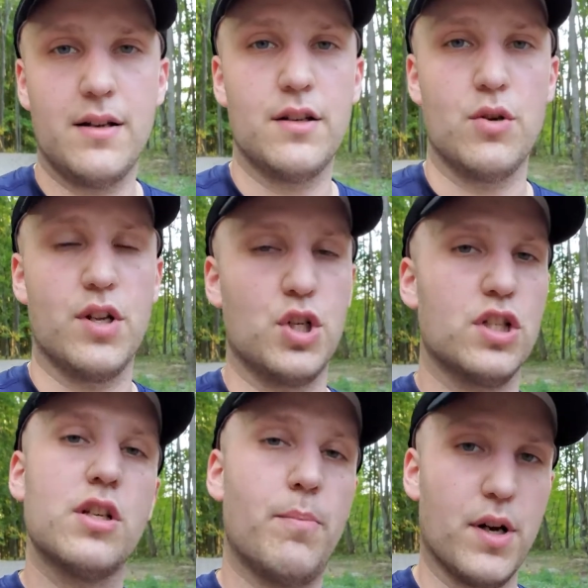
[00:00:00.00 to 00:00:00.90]
You can
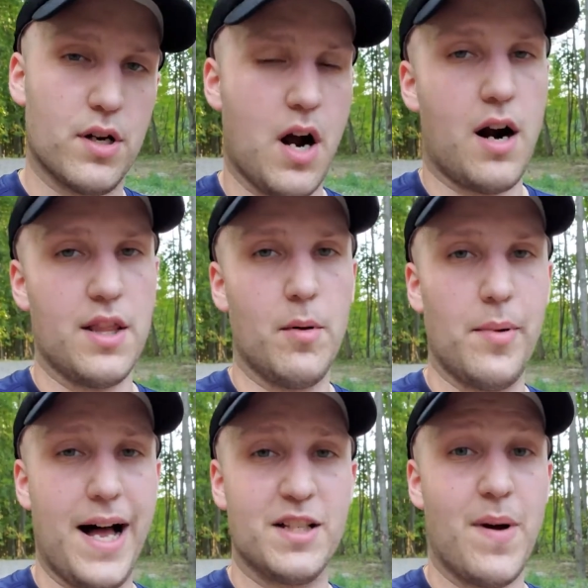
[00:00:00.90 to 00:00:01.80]
just put your car in the
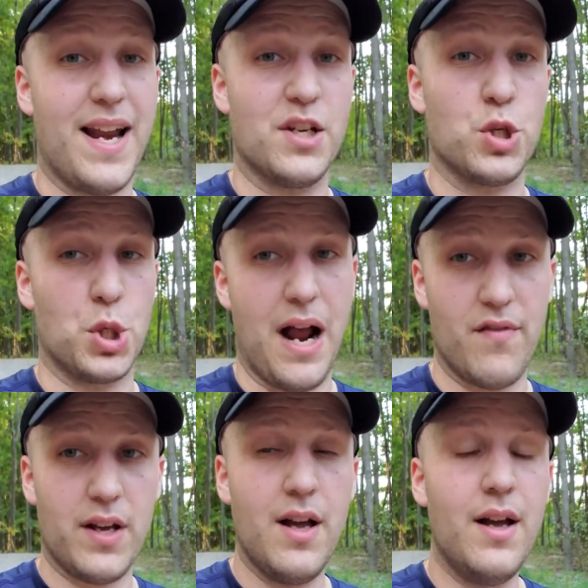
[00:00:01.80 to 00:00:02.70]
mobile hotspot as you're
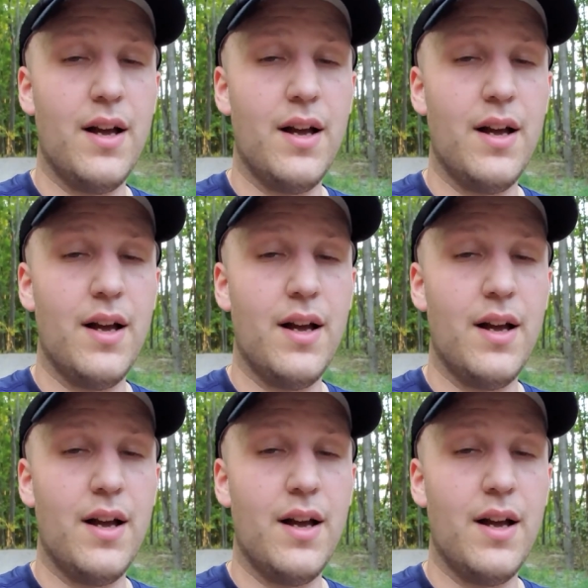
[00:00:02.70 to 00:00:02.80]
driving.